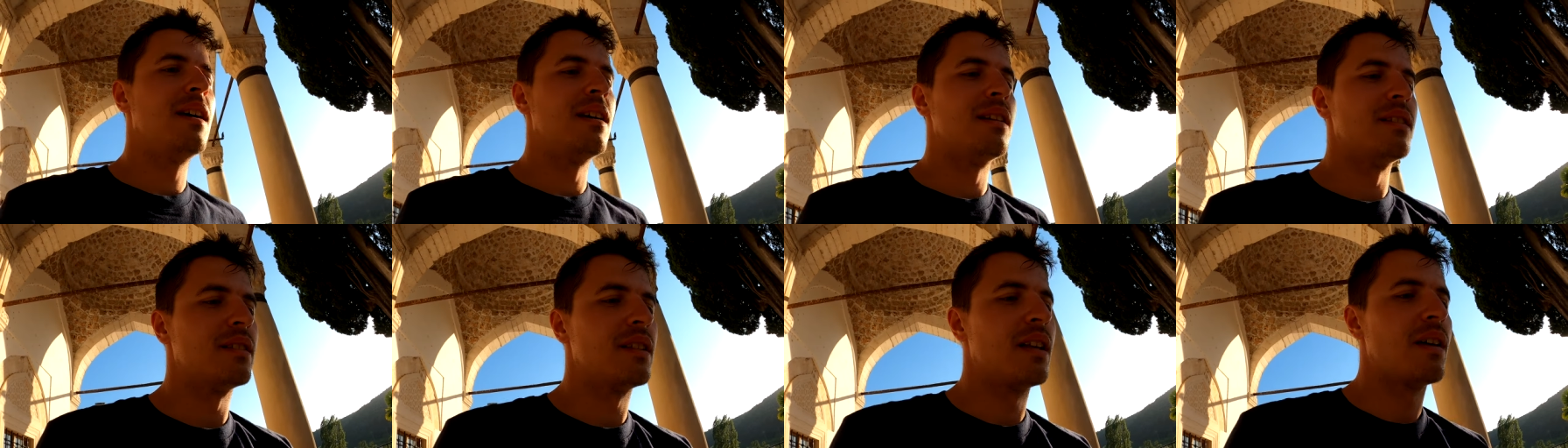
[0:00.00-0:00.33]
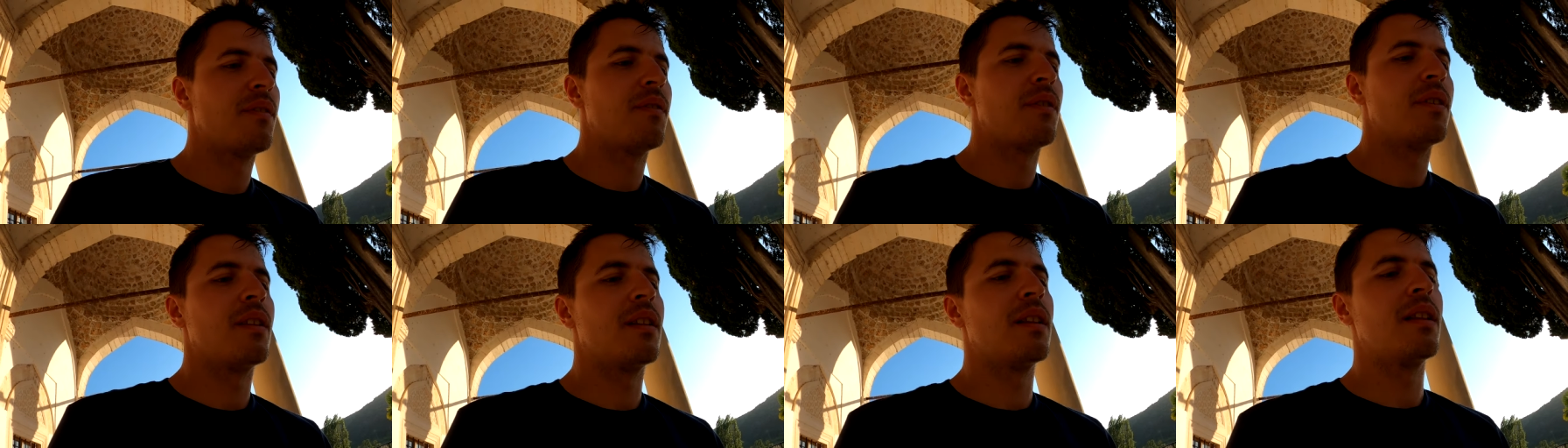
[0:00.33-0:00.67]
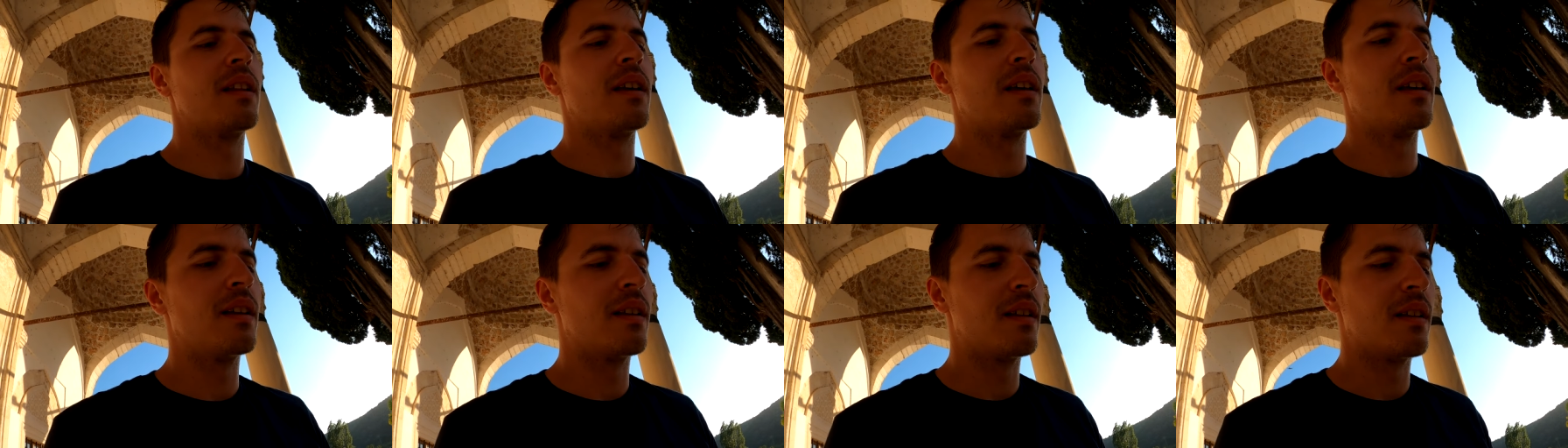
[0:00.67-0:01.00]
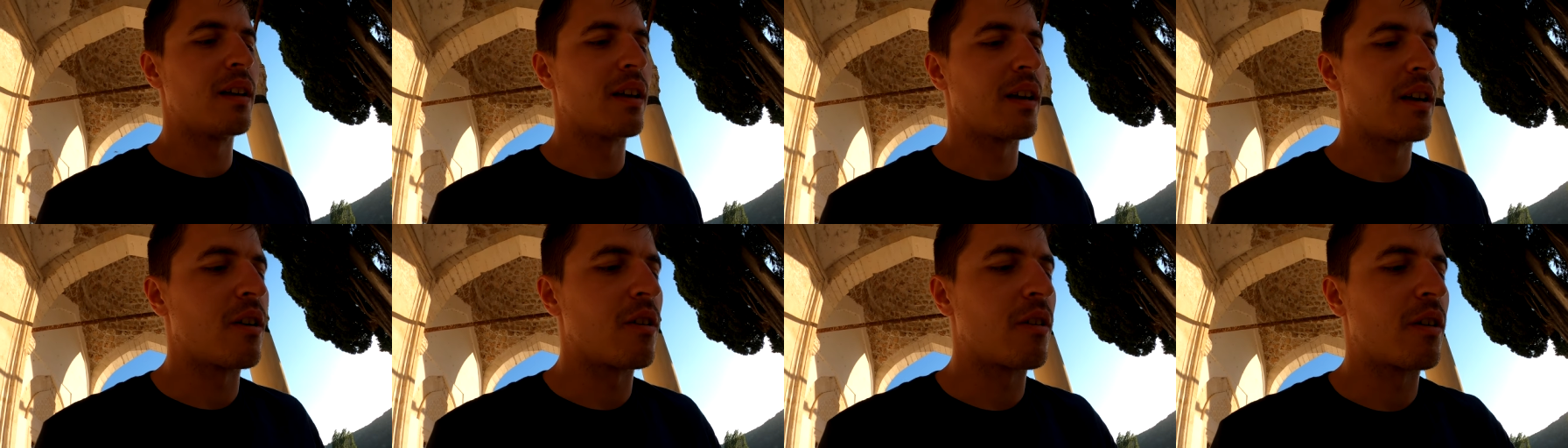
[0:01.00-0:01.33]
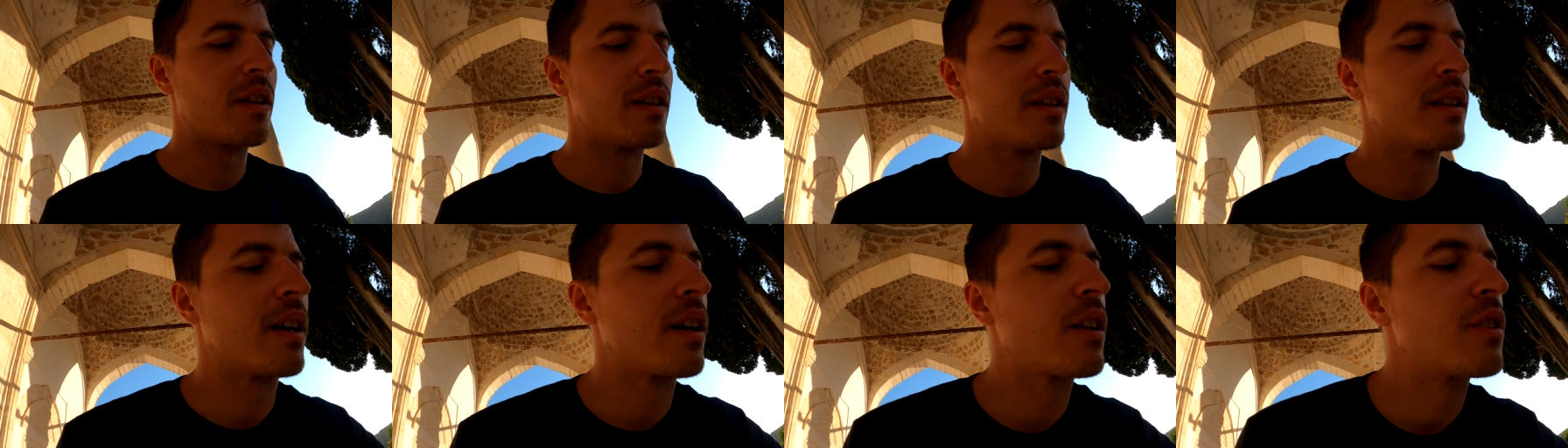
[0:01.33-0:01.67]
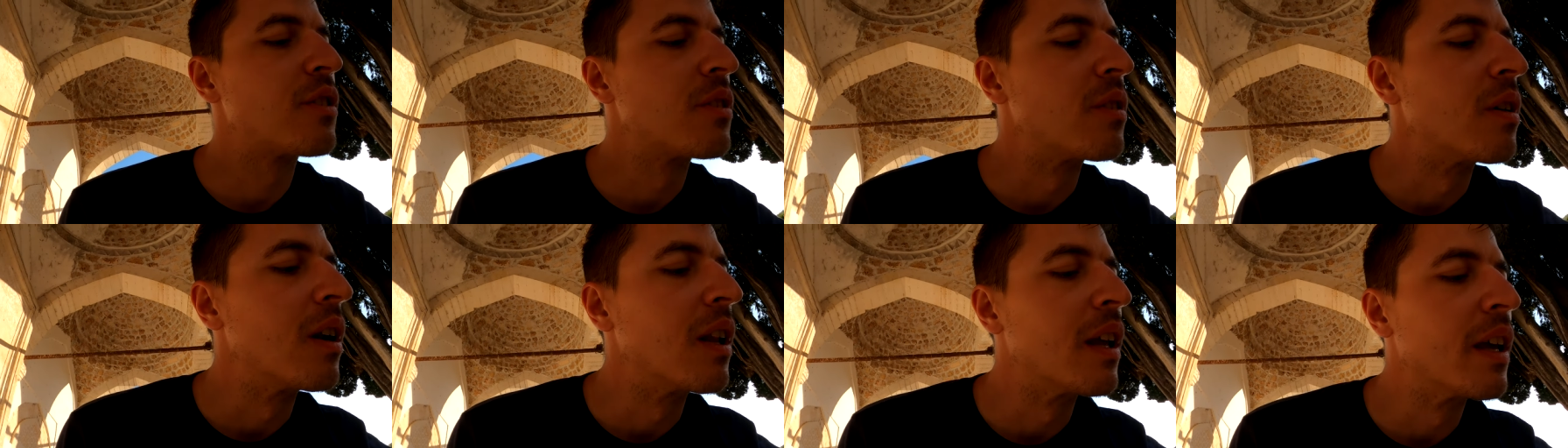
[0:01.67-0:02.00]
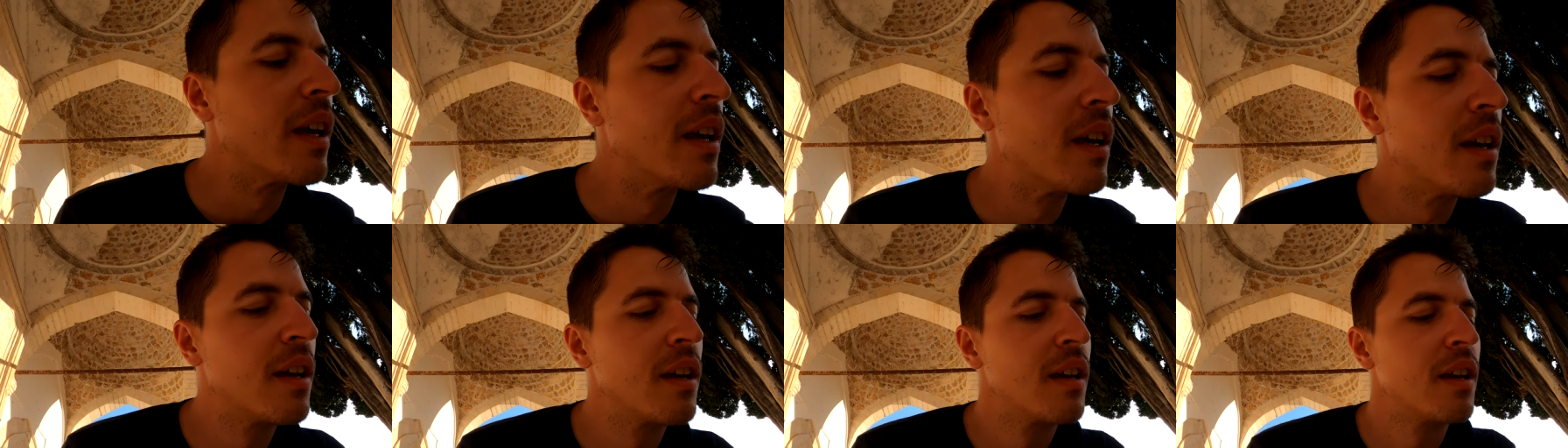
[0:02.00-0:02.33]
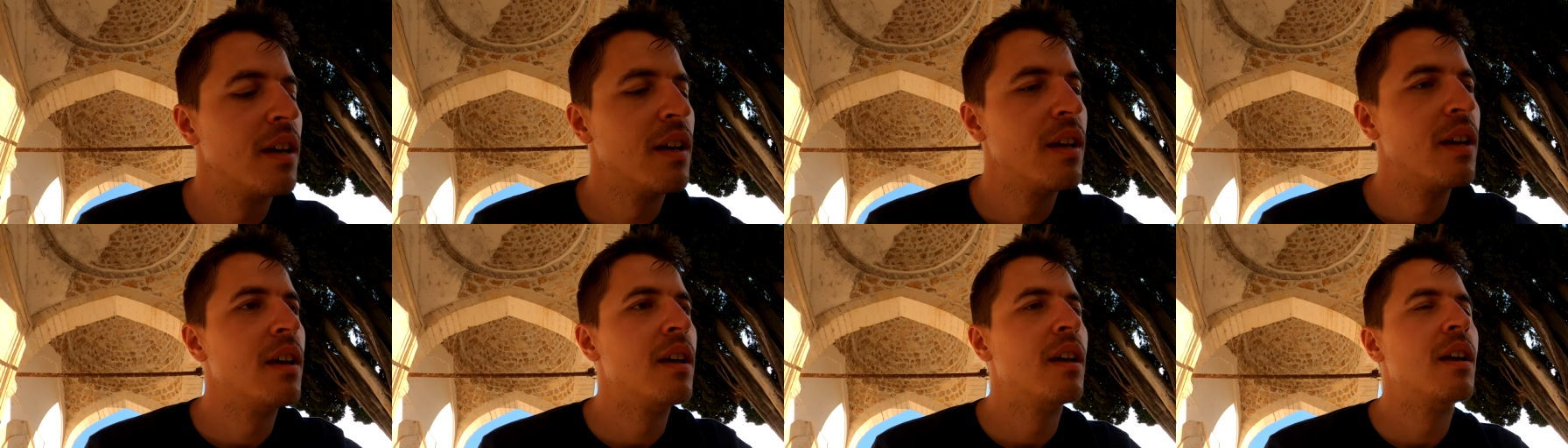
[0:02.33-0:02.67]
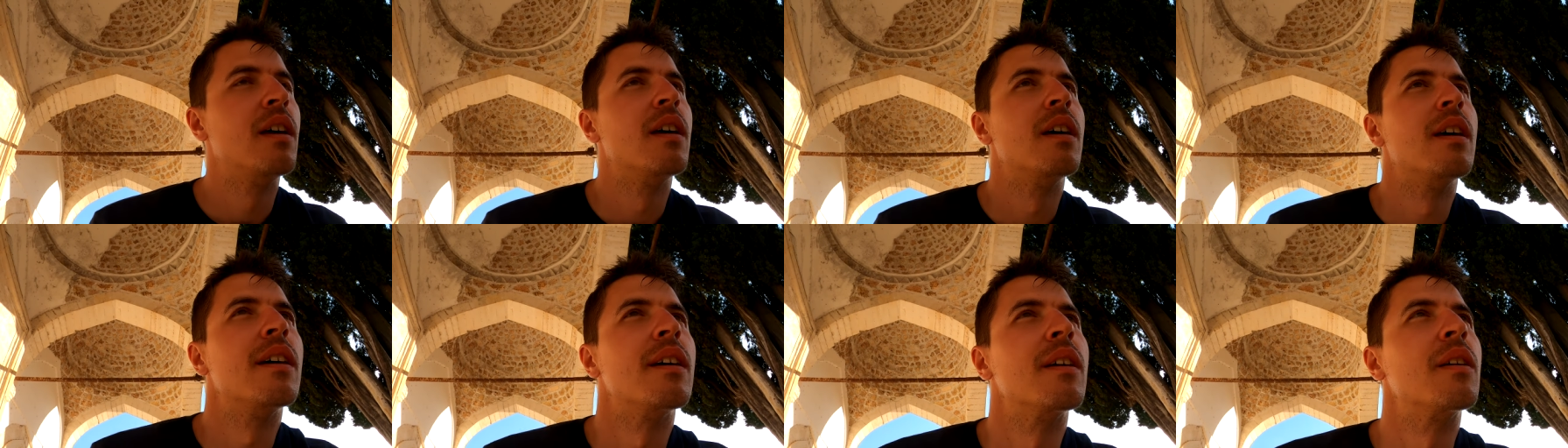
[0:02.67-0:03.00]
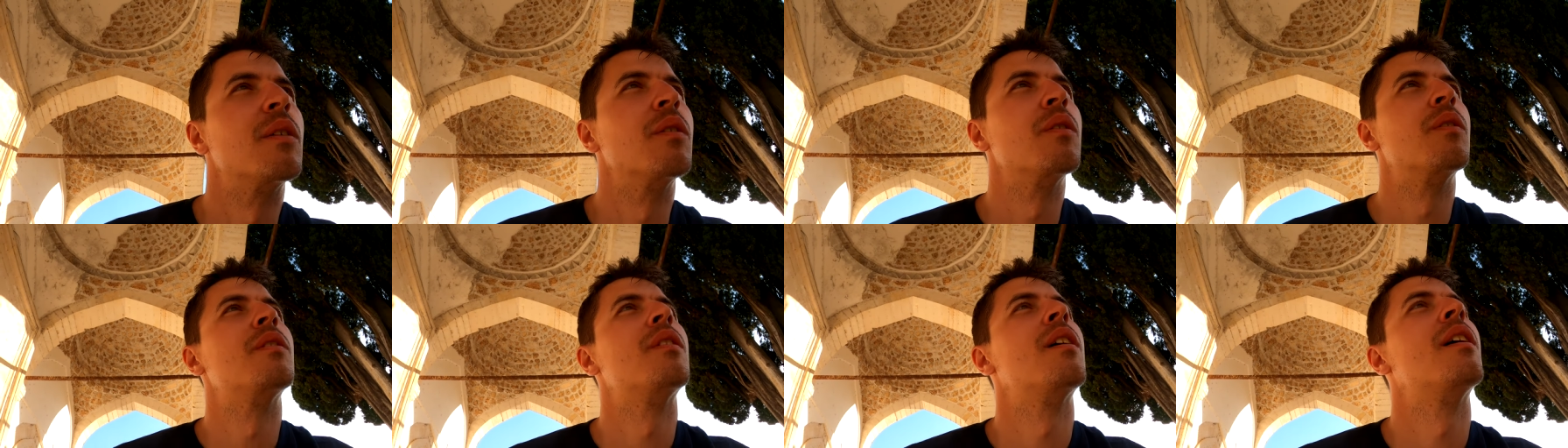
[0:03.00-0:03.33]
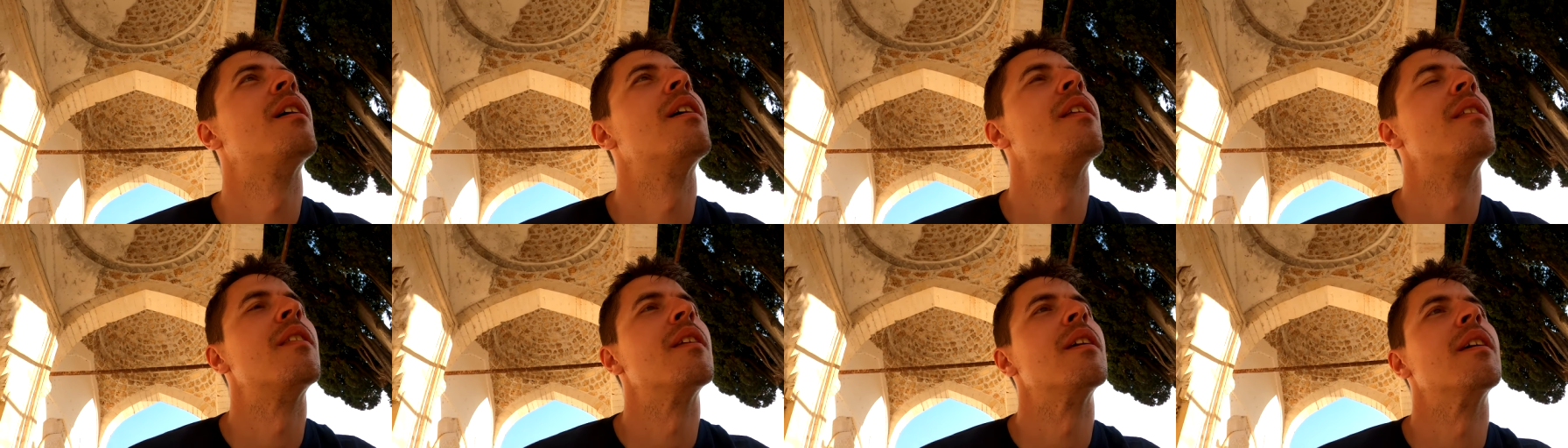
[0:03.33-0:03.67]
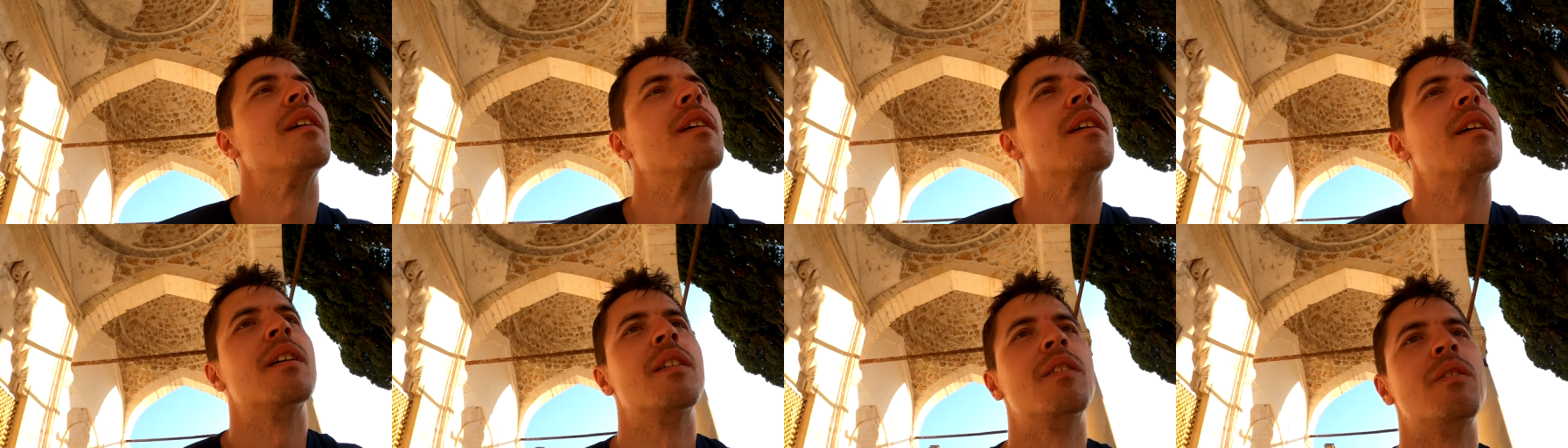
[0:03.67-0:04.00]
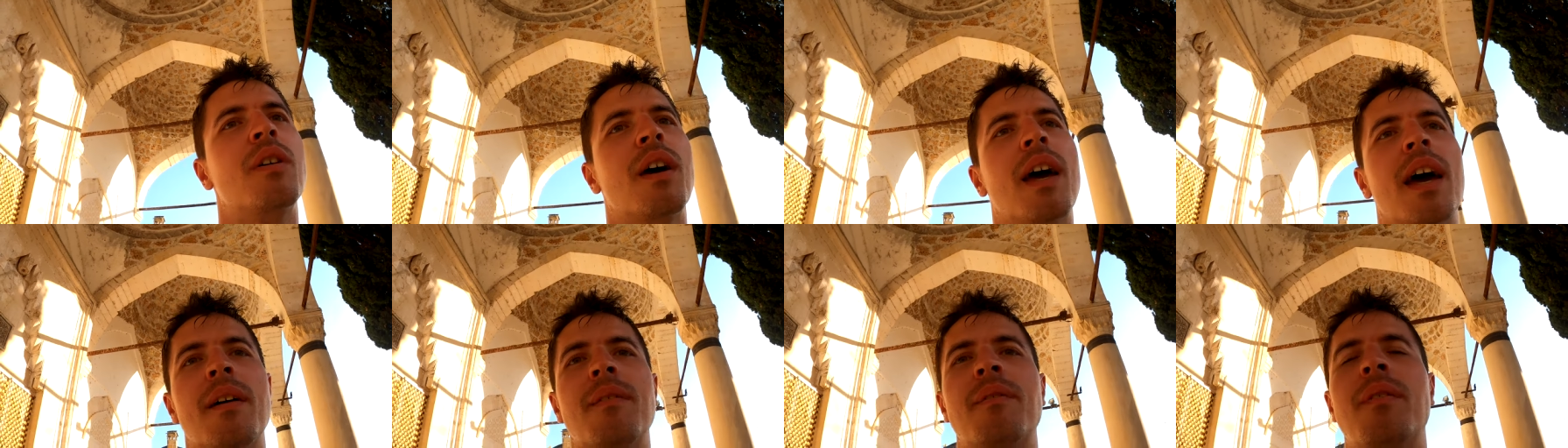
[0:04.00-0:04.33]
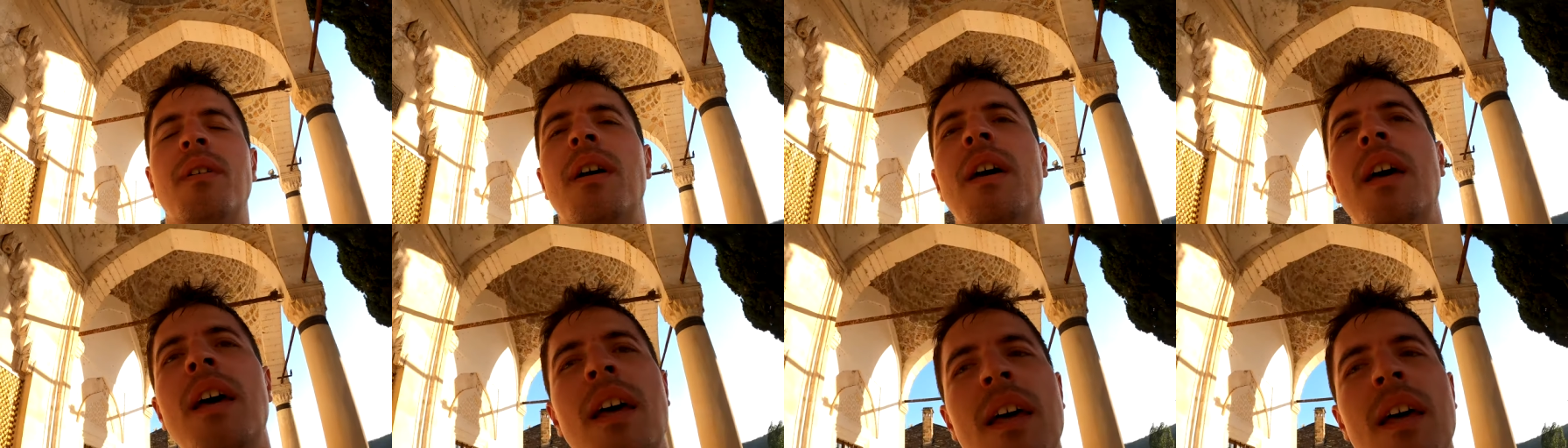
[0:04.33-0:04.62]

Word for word: it's definitely like architecturally a good thing to have